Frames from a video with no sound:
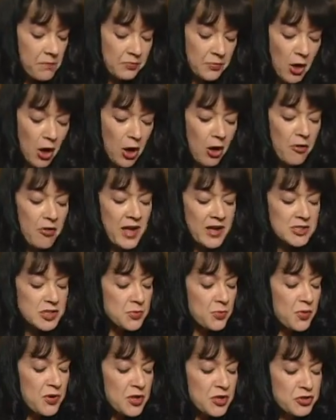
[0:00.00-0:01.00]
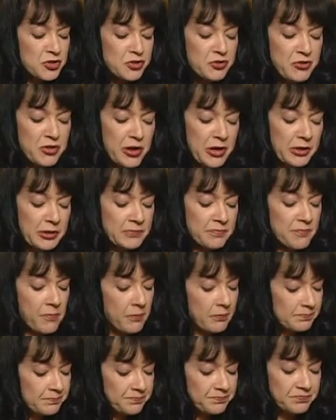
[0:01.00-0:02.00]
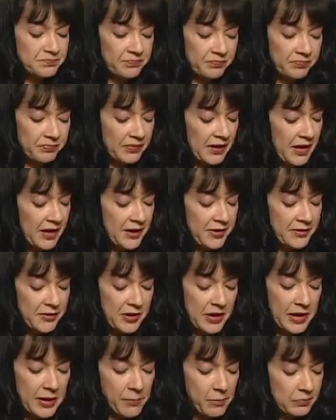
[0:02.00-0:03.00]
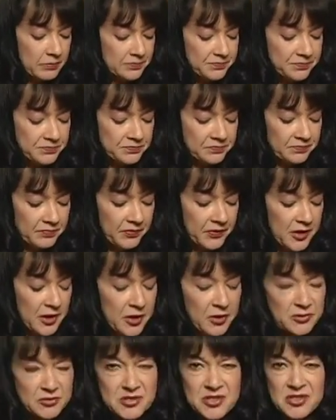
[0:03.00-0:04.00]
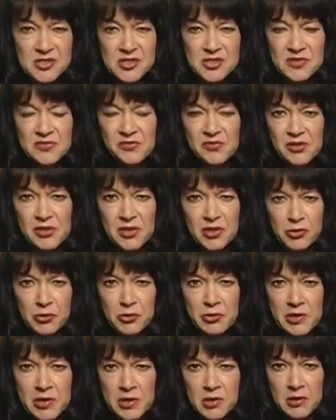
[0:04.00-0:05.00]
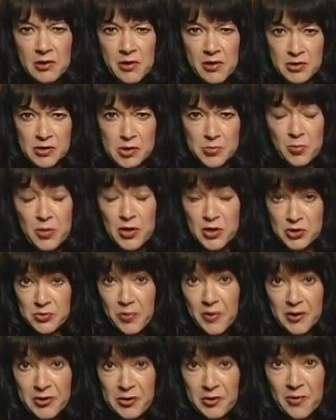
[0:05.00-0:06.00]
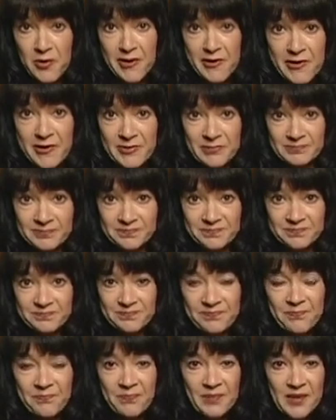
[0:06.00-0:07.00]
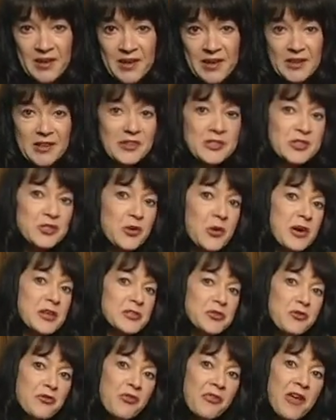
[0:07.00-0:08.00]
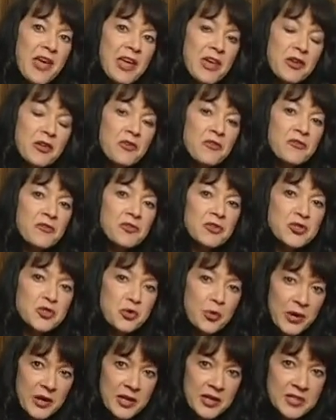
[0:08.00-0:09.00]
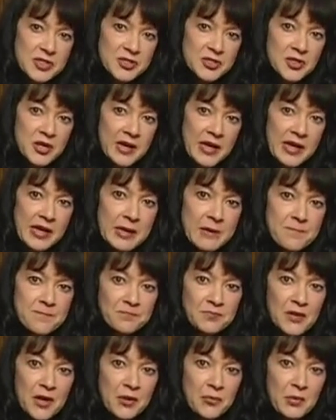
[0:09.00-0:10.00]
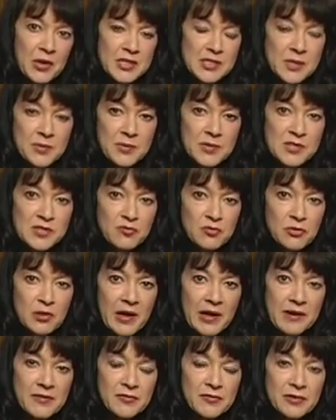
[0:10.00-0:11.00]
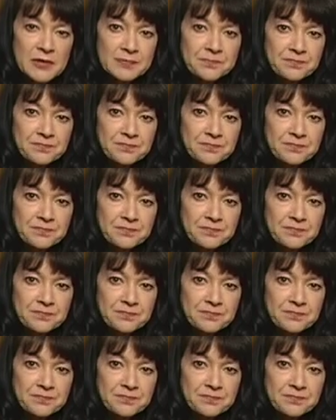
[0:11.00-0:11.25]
All that spinach in there, and you know, it just doesn't feel like you're eating a lot of spinach, but you are. So I do thank you for joining us today on Recipes for Life.